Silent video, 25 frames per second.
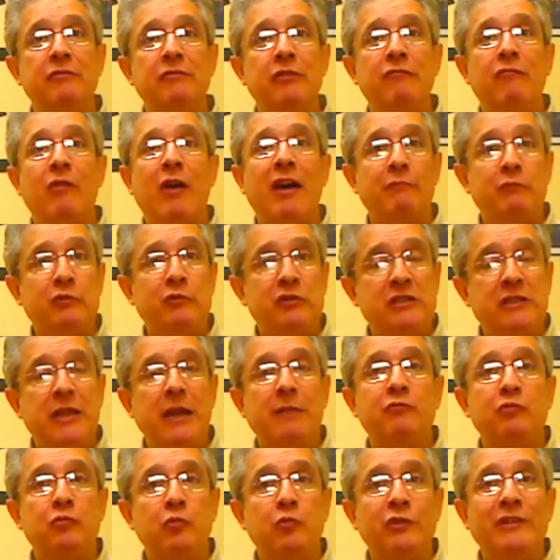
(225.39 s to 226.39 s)
of the 5
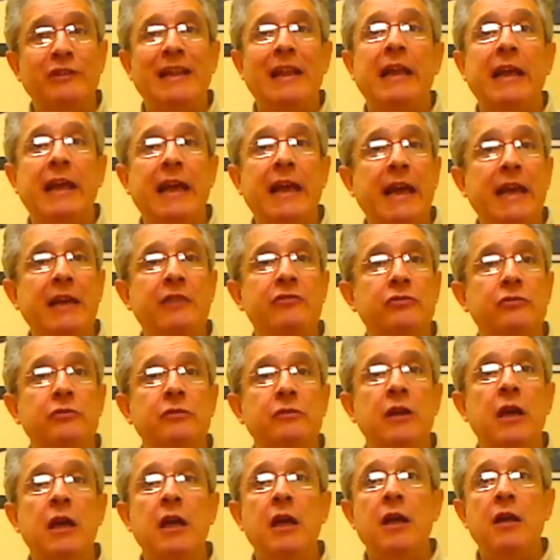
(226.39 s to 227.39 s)
steps for
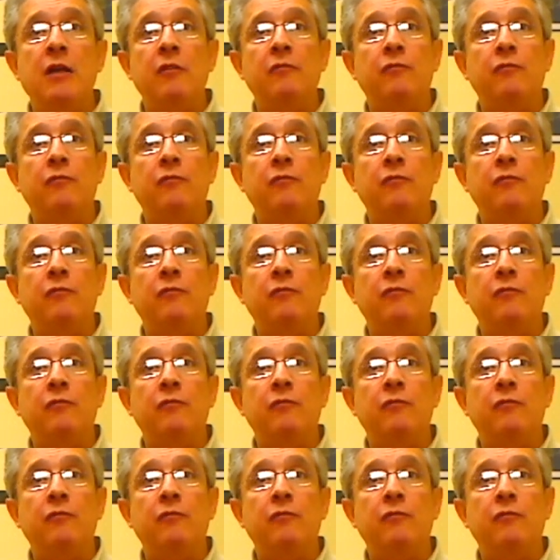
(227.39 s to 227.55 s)
delegation